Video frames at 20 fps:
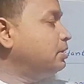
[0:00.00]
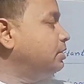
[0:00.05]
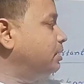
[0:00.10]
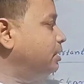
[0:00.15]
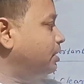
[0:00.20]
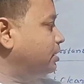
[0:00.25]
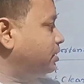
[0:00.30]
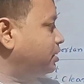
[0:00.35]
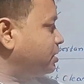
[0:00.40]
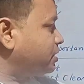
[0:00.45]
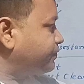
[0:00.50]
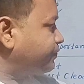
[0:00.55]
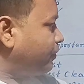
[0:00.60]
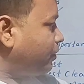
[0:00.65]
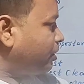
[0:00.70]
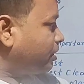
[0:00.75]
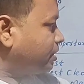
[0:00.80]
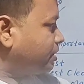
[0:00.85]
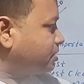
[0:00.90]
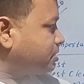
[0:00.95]
In this
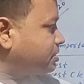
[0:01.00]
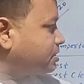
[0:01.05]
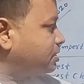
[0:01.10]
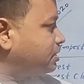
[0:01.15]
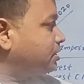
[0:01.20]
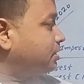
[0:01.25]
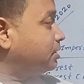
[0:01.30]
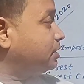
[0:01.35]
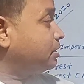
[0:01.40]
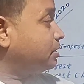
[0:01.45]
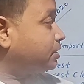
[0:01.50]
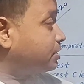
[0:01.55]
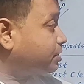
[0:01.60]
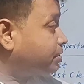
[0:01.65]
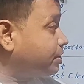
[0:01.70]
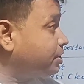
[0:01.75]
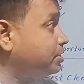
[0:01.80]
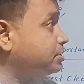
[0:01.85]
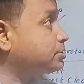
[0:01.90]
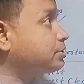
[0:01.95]
forest,
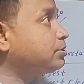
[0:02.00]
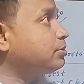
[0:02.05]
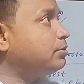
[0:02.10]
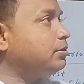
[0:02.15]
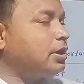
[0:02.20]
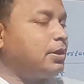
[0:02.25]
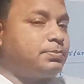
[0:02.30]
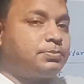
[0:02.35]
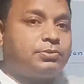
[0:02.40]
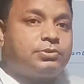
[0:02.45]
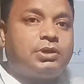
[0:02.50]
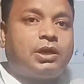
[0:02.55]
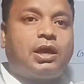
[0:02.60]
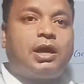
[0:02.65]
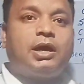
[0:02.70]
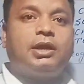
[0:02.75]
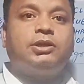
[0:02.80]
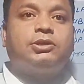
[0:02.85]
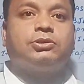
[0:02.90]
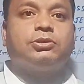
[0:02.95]
trees grow up to the
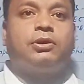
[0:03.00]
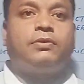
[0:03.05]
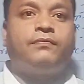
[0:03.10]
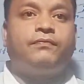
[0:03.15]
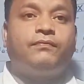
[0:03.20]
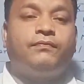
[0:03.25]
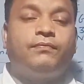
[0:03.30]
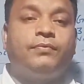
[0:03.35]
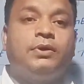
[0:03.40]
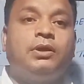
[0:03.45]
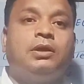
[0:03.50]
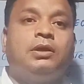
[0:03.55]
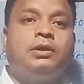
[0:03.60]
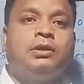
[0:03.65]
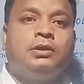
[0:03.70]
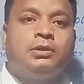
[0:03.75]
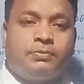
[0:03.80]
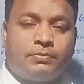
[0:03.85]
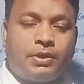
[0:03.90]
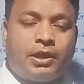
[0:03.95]
height of
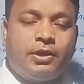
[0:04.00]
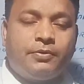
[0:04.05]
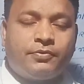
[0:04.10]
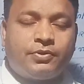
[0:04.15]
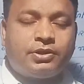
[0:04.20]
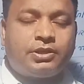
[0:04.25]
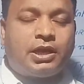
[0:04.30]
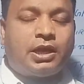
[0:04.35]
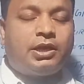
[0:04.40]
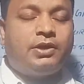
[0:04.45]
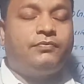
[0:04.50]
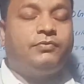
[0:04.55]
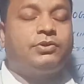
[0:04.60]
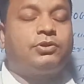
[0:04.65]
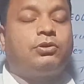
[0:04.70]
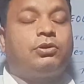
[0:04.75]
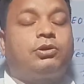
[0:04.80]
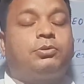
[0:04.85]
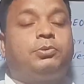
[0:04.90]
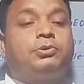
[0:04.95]
average. If we
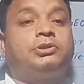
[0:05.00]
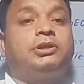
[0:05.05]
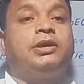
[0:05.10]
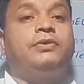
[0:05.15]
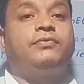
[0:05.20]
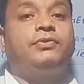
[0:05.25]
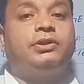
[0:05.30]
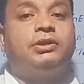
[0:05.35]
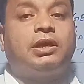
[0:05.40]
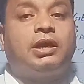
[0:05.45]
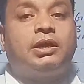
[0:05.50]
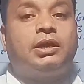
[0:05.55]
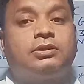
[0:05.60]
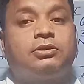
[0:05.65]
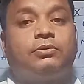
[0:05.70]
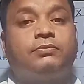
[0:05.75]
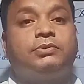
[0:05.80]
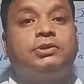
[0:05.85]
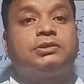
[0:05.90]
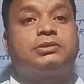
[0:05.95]
talk about the average height
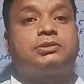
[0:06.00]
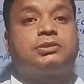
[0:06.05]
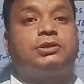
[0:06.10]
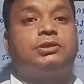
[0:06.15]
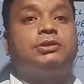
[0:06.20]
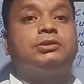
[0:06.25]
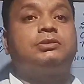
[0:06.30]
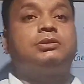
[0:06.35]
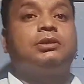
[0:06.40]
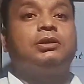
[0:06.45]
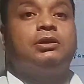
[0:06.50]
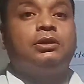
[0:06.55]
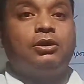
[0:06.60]
of these trees,